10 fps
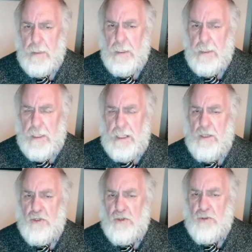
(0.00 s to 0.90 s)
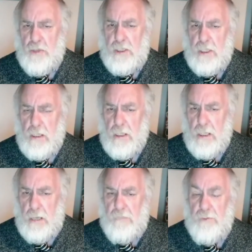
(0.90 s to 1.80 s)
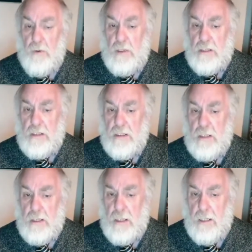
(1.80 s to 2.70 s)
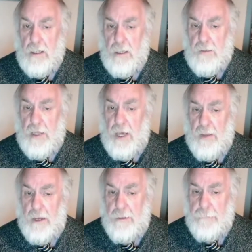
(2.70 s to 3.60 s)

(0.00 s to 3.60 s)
that each would influence the other.